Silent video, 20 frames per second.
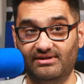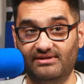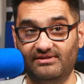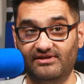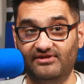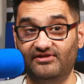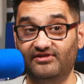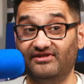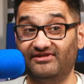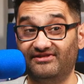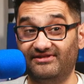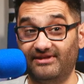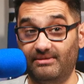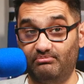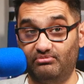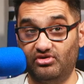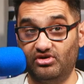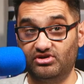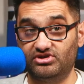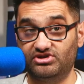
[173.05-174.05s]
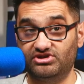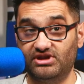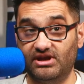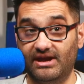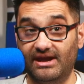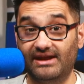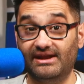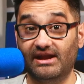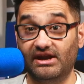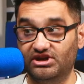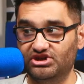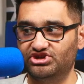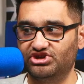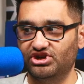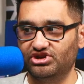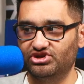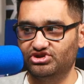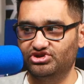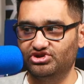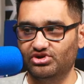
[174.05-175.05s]
this is a separate, in
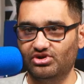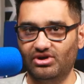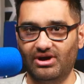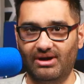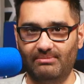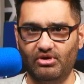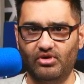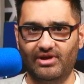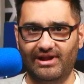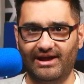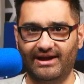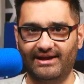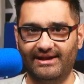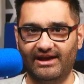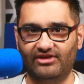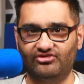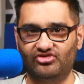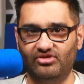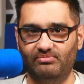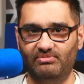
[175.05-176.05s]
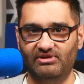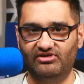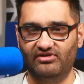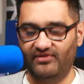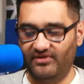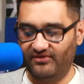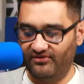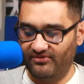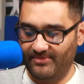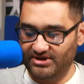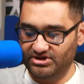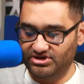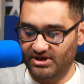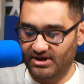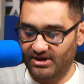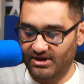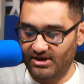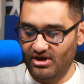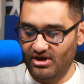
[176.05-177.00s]
addition to, I'm going to give you like an extra piece of information here.